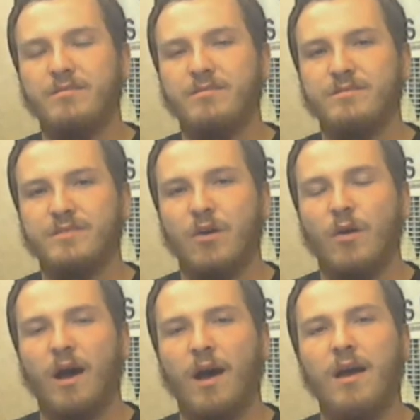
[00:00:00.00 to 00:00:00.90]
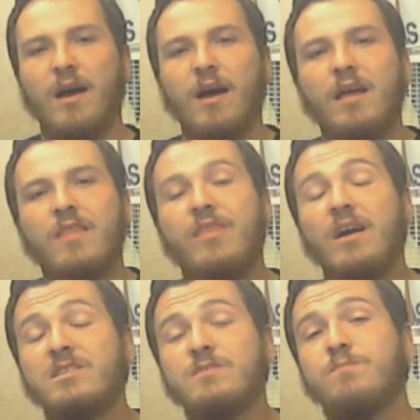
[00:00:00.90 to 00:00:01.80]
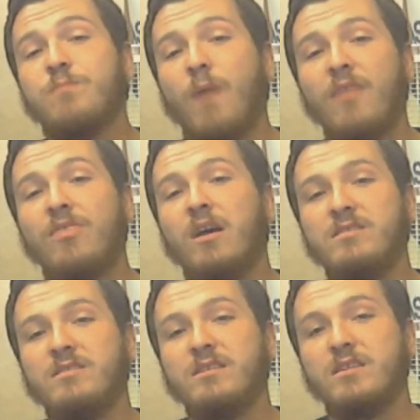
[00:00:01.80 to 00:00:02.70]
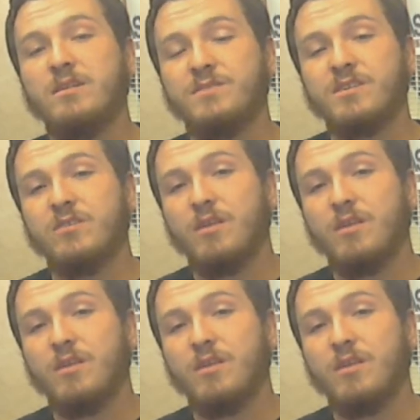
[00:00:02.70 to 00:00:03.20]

So uh, that's my thoughts on the episode.